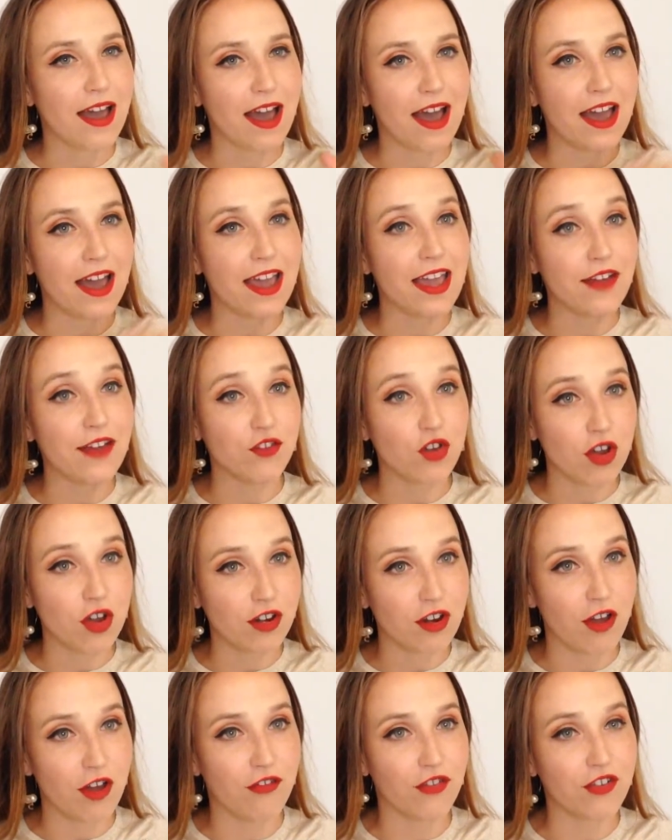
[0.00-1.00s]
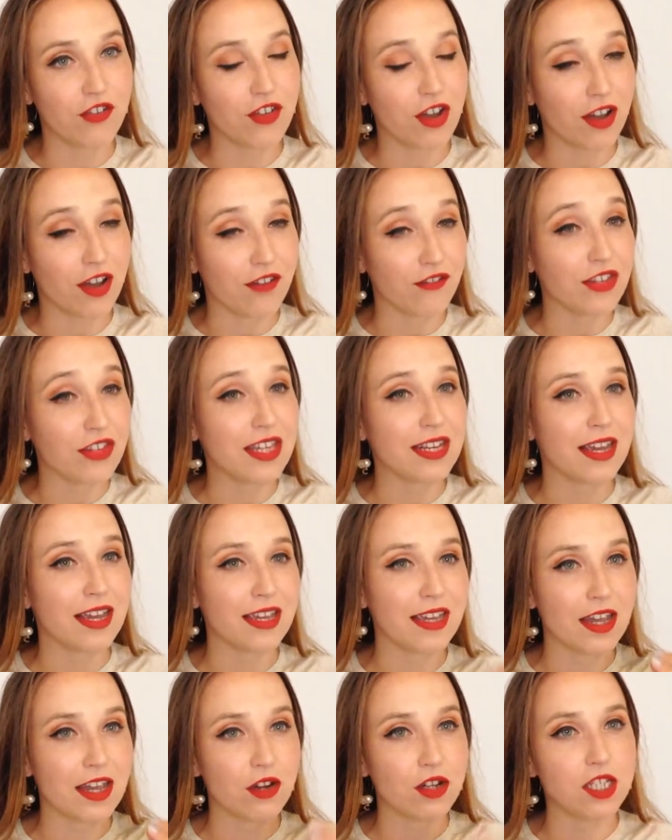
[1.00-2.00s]
I have gotten off of coffee and
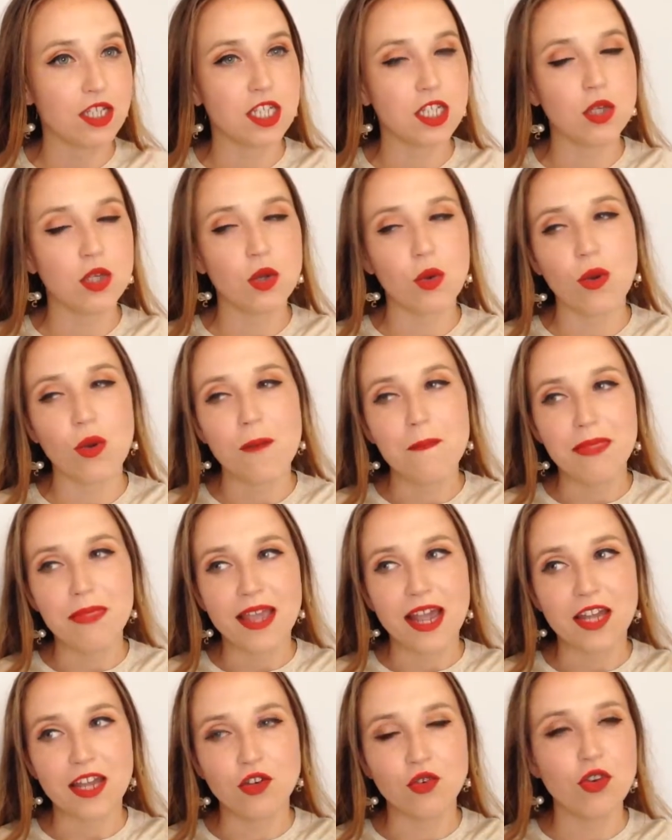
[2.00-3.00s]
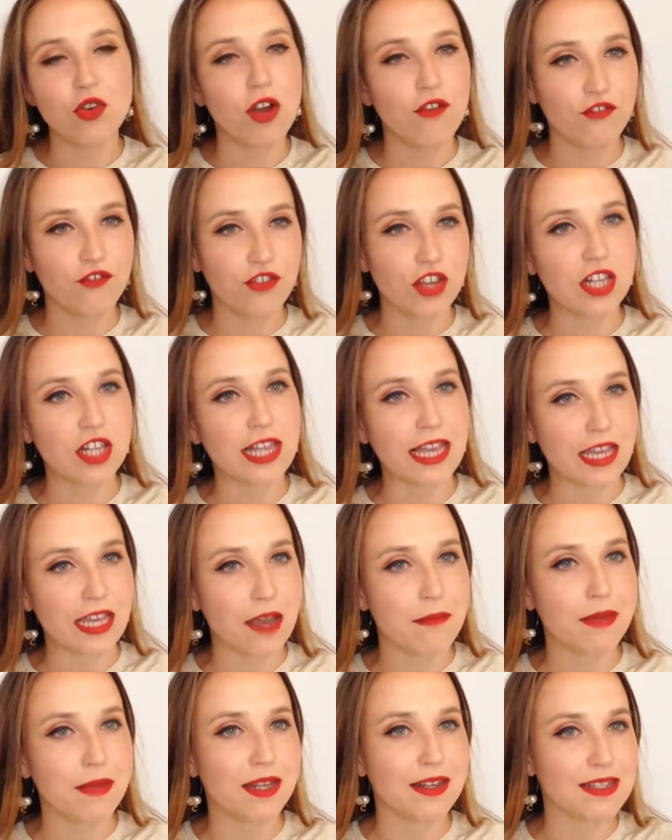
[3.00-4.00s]
I guarantee you, I do not feel like
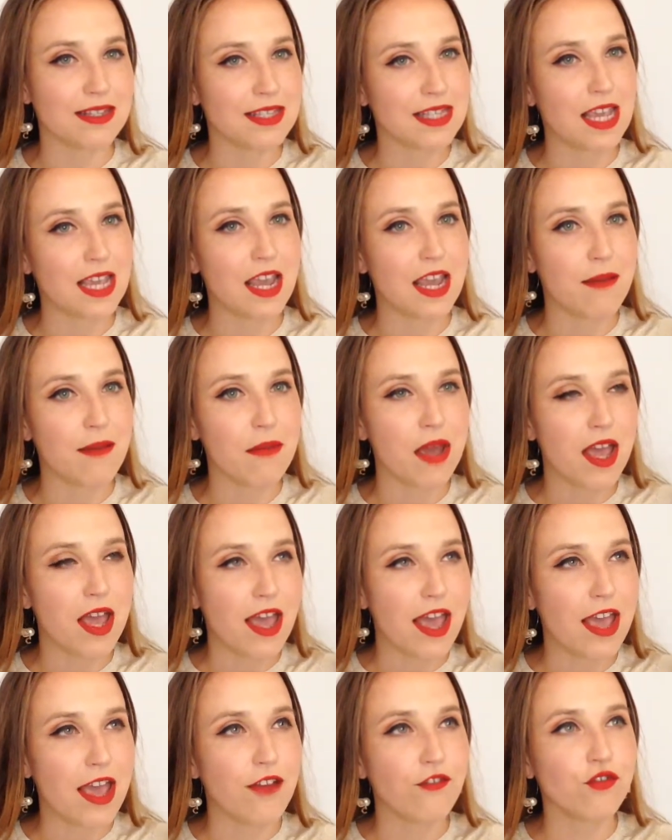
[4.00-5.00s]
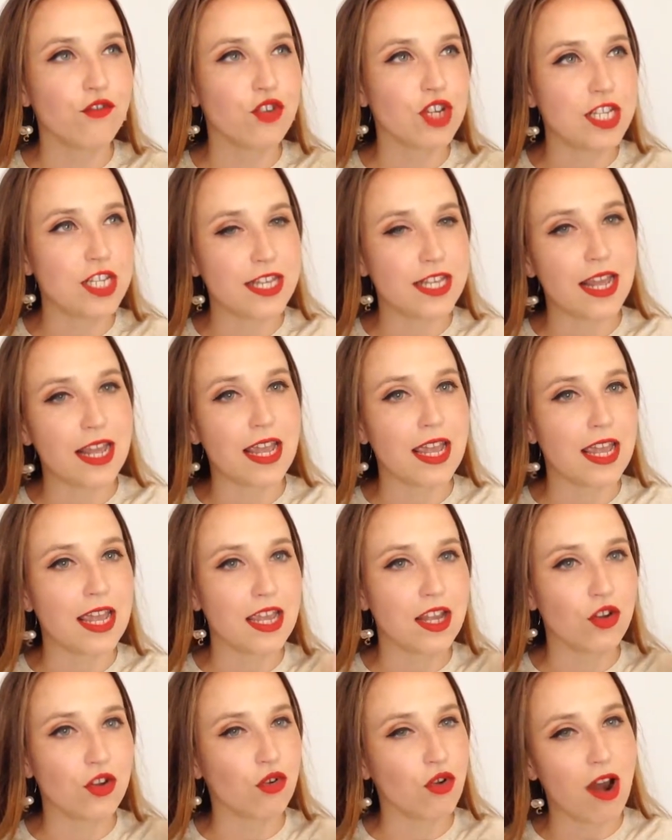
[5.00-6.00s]
I'm in the same
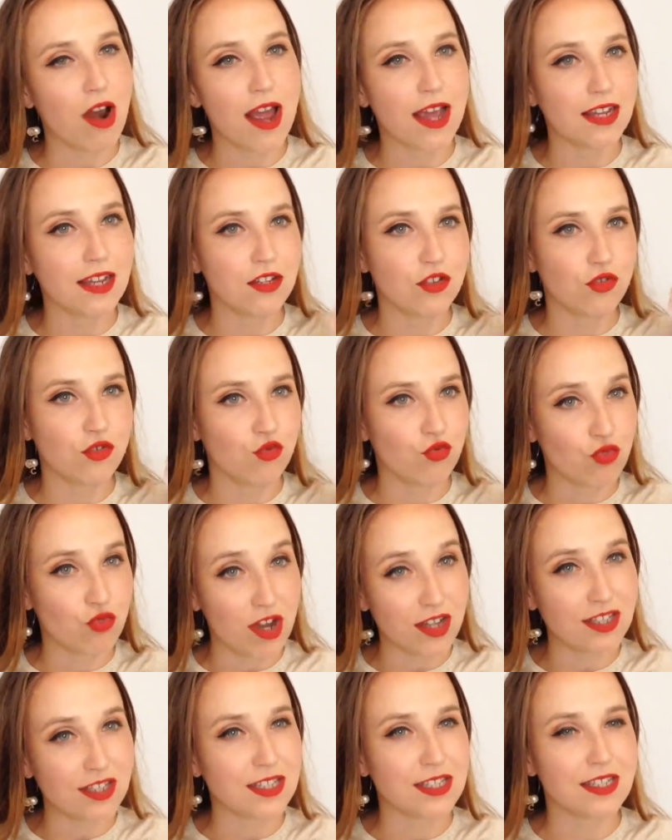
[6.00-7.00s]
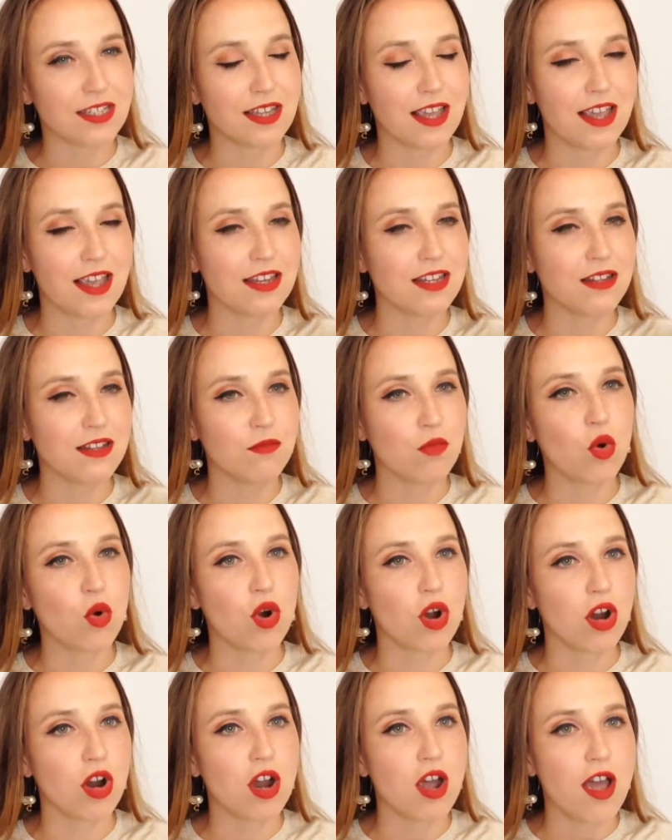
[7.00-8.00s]
everyday grind rut
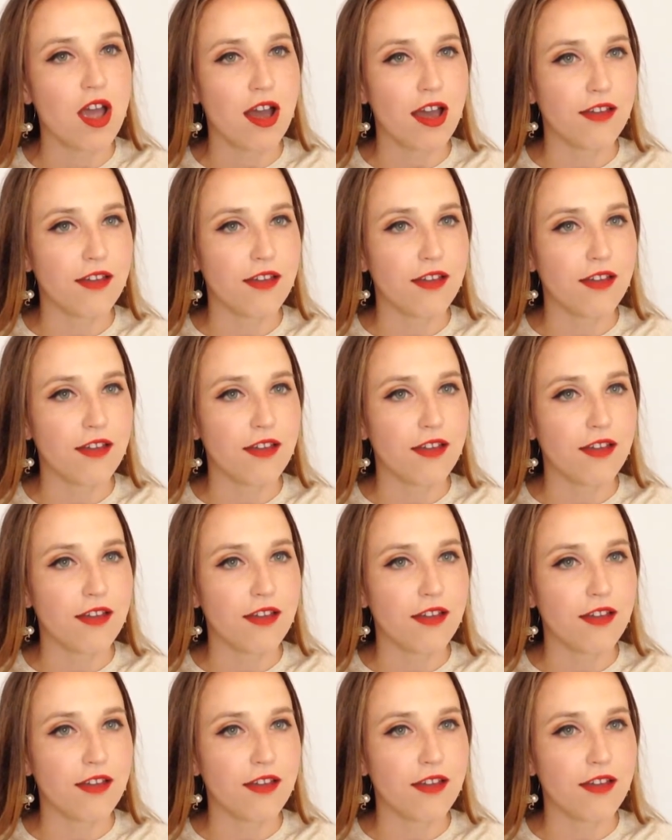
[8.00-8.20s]
anymore.